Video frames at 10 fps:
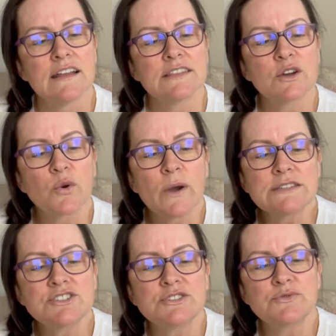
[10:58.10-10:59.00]
The
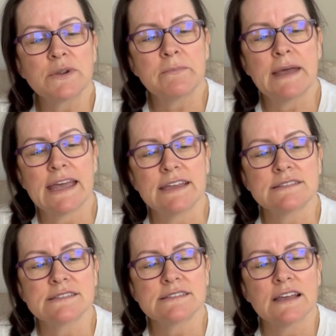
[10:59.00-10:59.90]
question
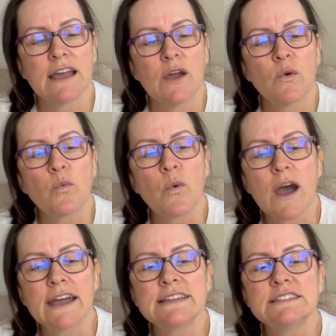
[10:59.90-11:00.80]
remains,
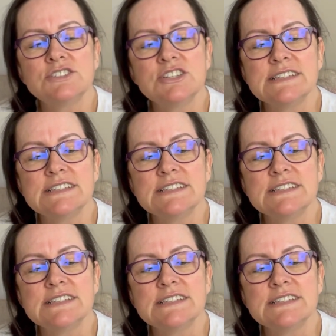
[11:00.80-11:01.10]
why did she